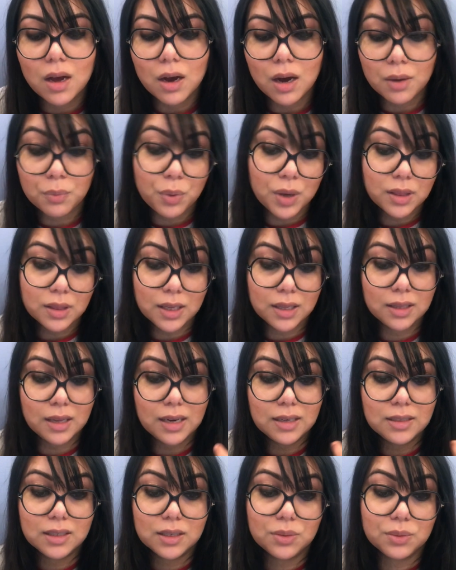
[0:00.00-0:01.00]
One thing that
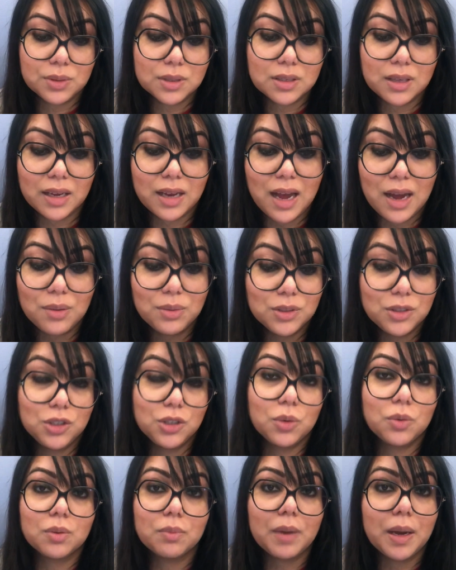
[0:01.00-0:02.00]
I did was, like, I would
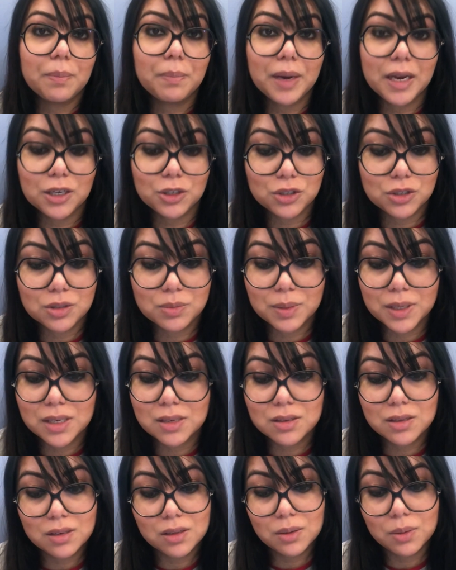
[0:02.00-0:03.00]
joke with my patients,
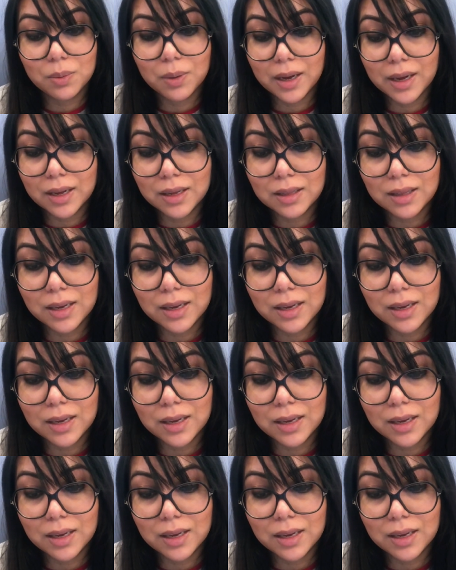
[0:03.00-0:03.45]
because you know what?